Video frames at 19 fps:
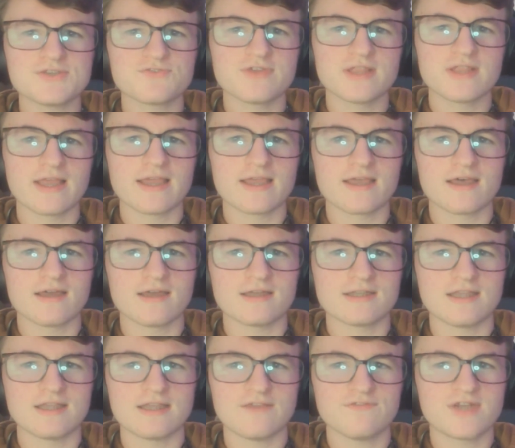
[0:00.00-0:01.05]
feel like
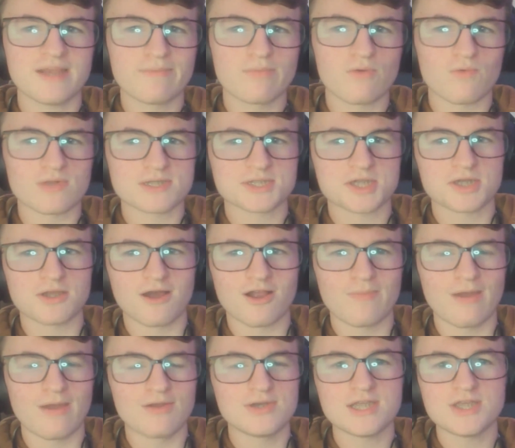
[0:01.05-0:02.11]
if Deborah wants to talk
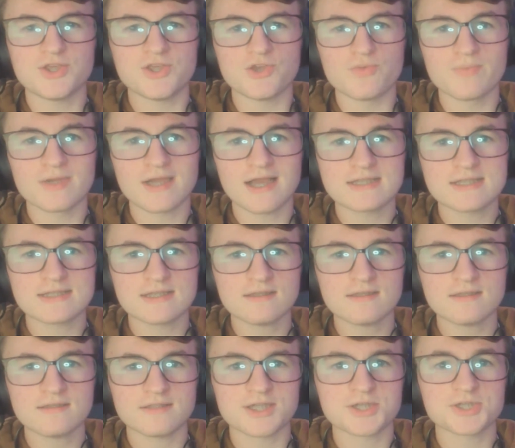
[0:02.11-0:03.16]
about
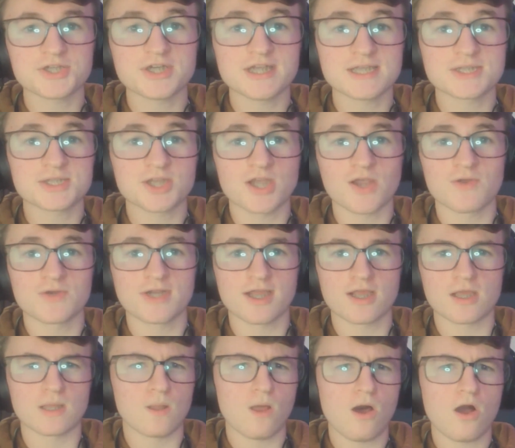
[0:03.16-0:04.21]
dehumanizing, then she needs to go take
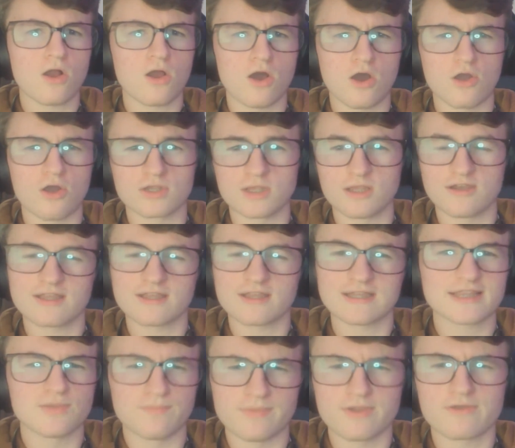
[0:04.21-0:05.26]
a long, hard look in
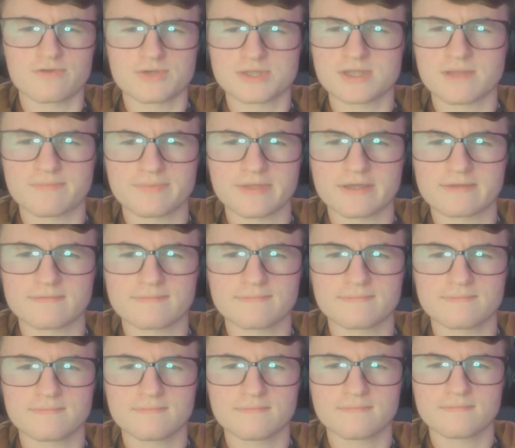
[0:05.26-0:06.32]
like the mirror or something.
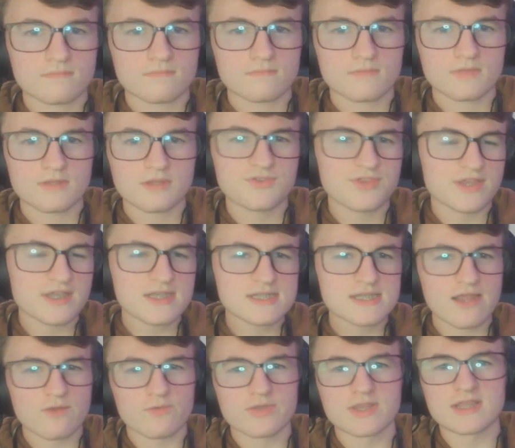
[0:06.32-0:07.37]
Things
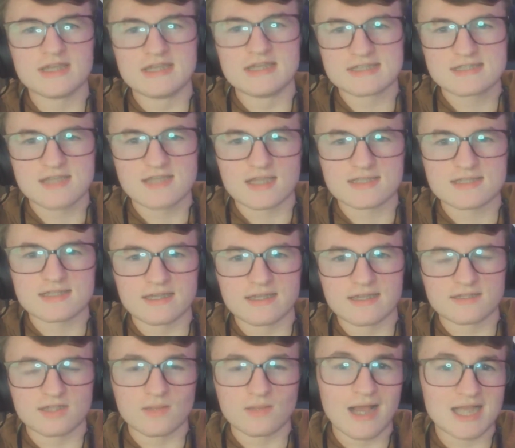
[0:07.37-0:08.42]
get really disgusting at
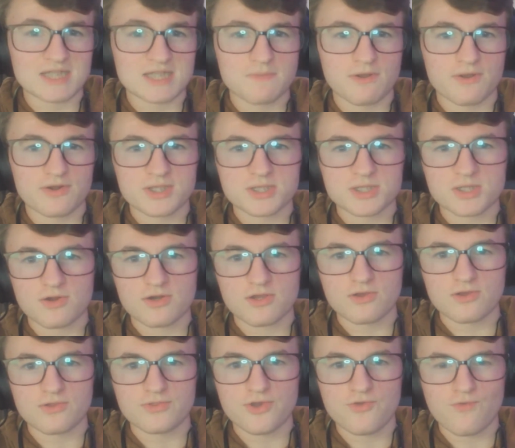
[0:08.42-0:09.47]
the last part of this
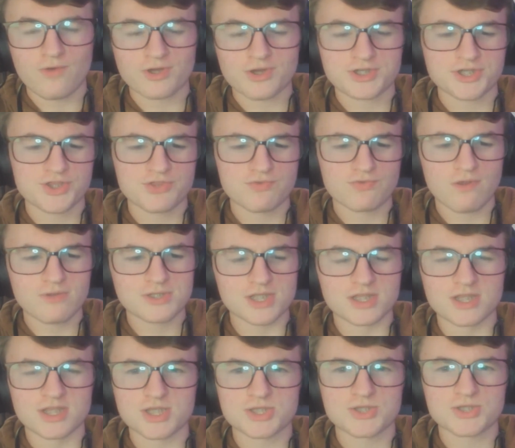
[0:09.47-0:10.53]
article, though, where she throws
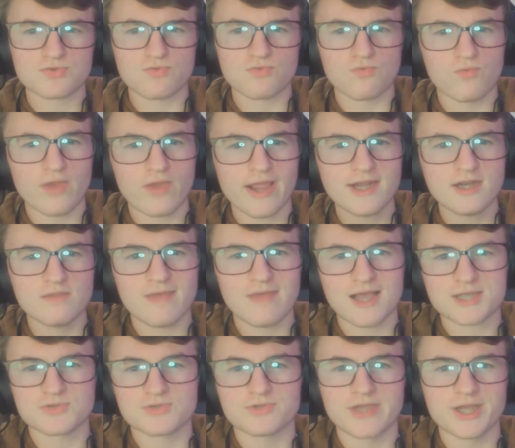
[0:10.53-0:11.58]
in this random
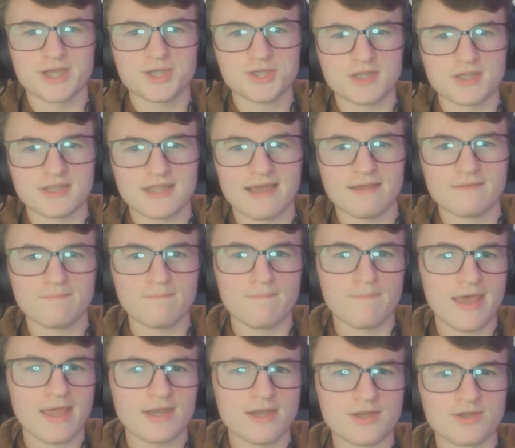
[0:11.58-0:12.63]
assertion that
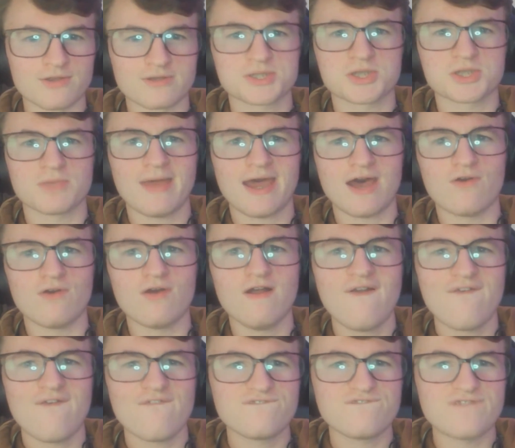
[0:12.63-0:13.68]
men are somehow
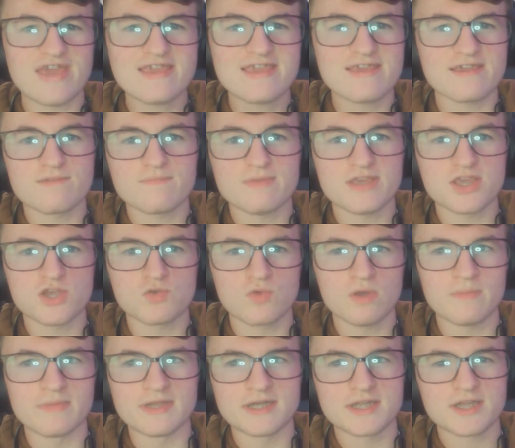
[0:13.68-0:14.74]
faking being
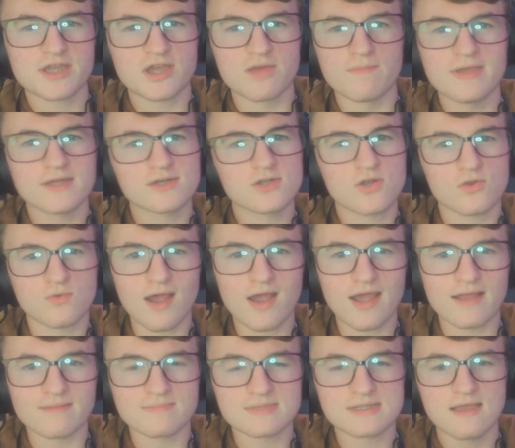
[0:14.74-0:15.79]
women to commit
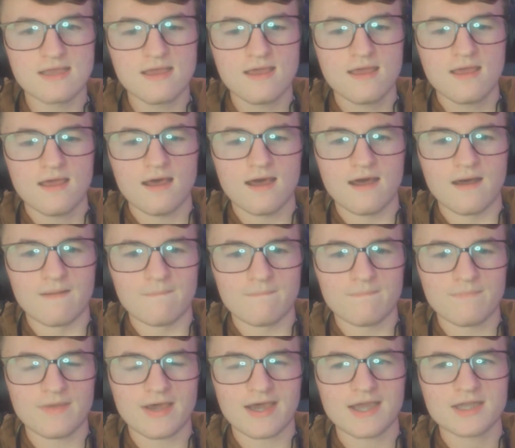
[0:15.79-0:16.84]
crimes.
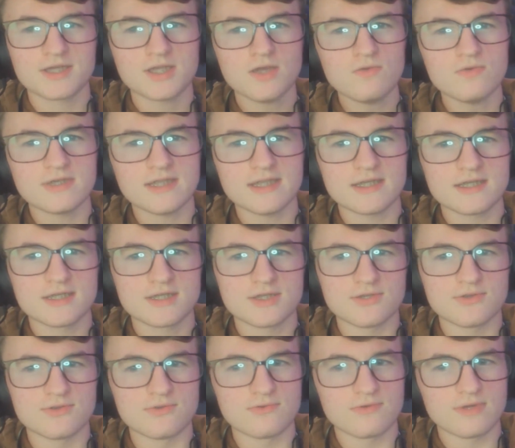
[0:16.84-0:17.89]
I don't need
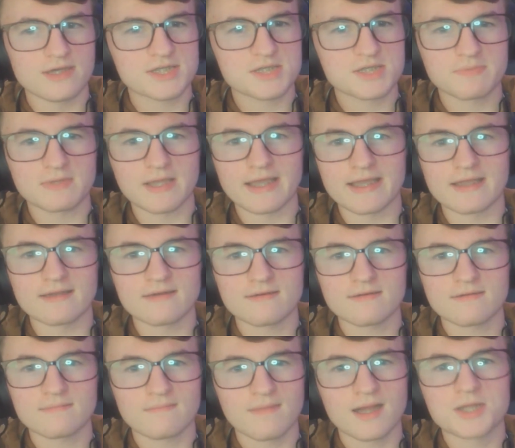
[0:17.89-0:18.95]
to explain
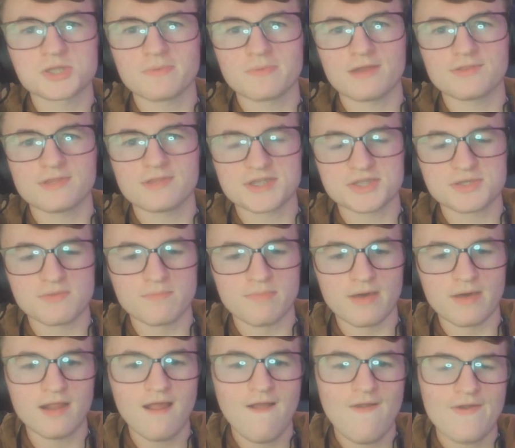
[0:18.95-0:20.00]
much about this,
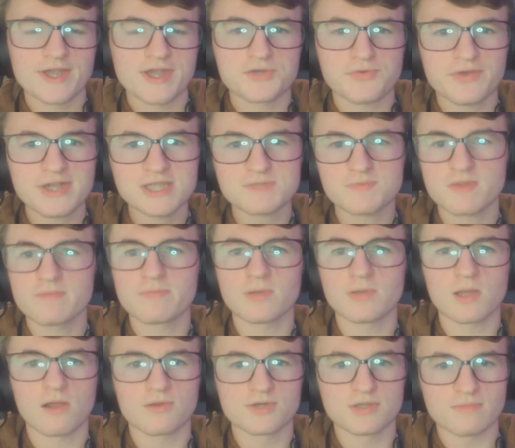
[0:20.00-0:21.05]
but trans people
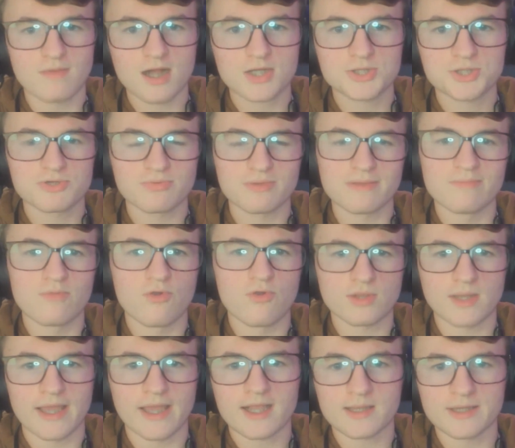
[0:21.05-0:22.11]
are demonstrably more
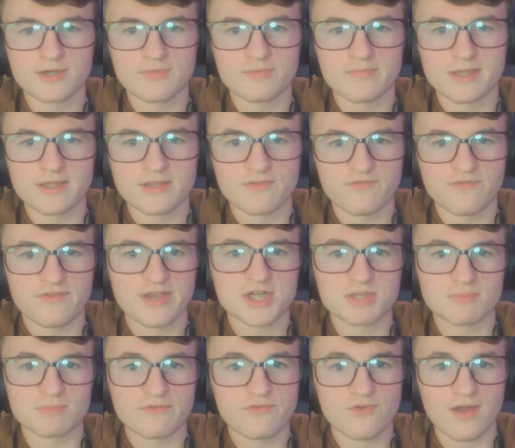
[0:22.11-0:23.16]
likely to be the
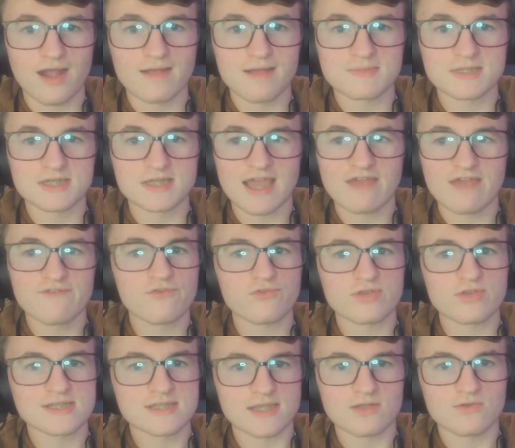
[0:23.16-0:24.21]
victim of crimes in every
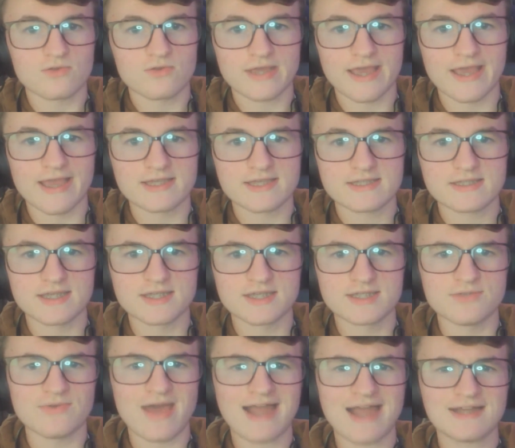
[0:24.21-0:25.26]
single case, and
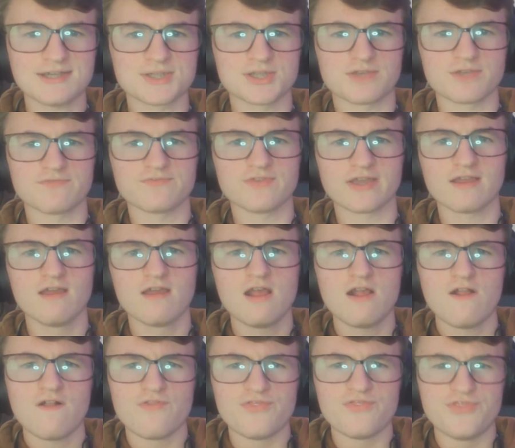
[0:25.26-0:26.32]
to act as if like
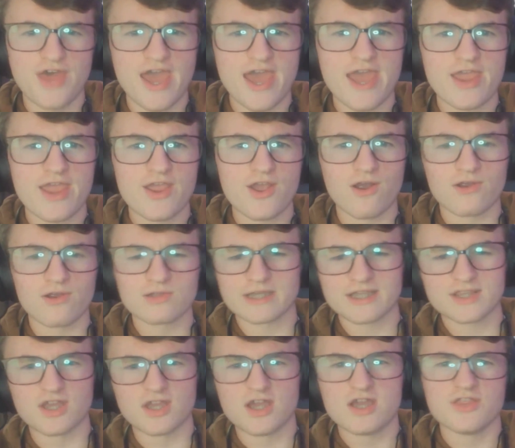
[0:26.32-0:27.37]
they are like
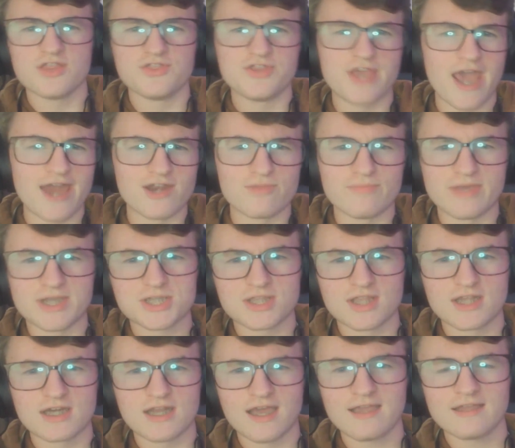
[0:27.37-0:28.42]
the enemies in the
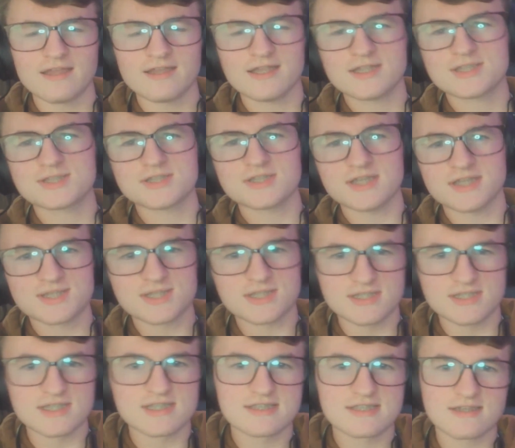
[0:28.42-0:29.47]
night. It's
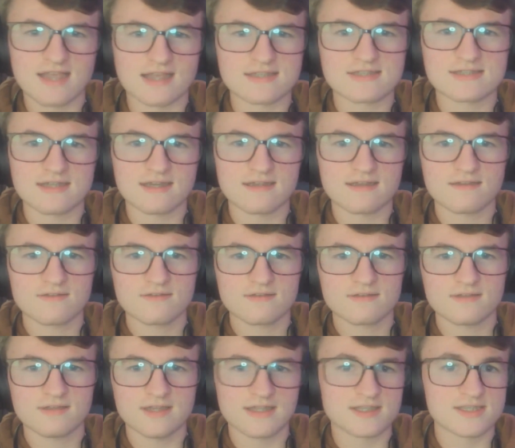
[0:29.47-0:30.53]
disgusting.
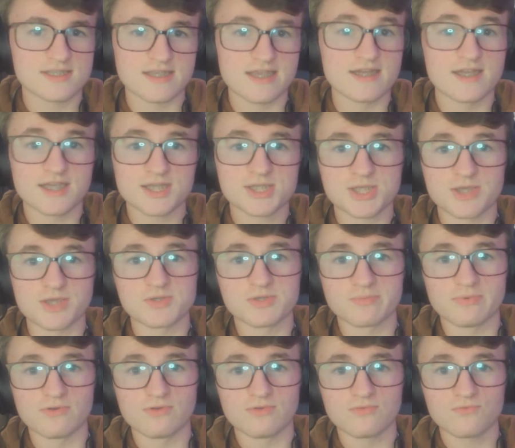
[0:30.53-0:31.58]
It's
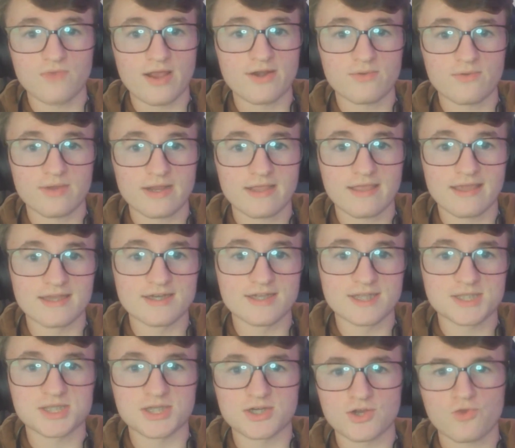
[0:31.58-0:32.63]
inexcusable rhetoric, and
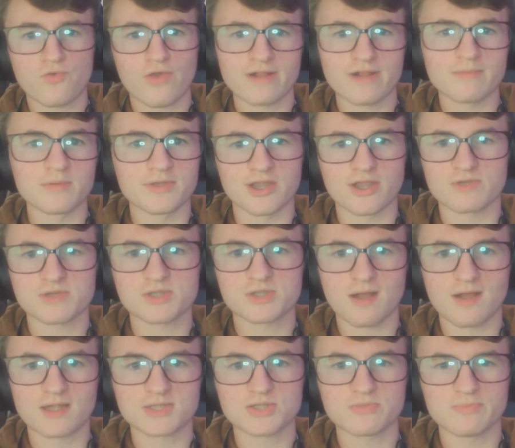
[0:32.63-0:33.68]
it's incredibly
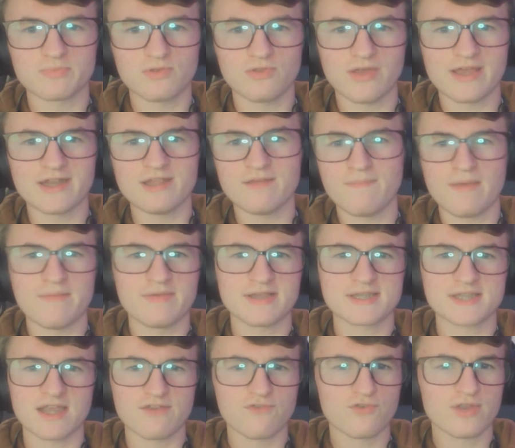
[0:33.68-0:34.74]
irresponsible, and it
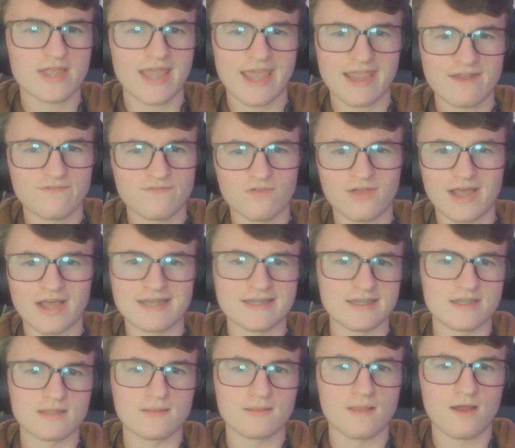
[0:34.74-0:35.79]
mimics every hateful
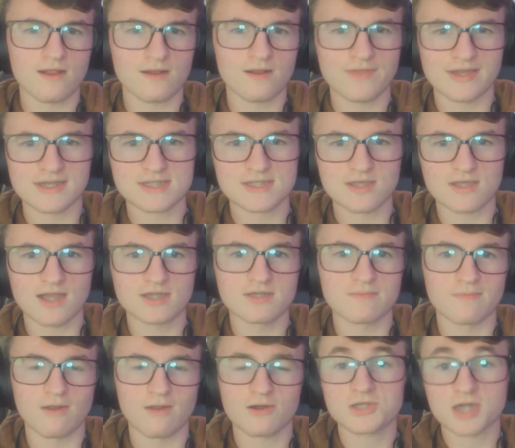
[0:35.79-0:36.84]
ideologue that has sought to
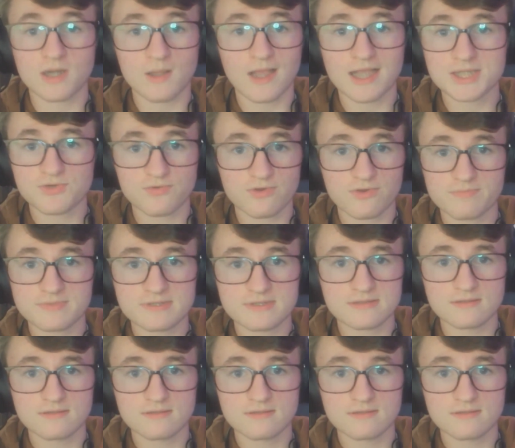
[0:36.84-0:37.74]
marginalize groups.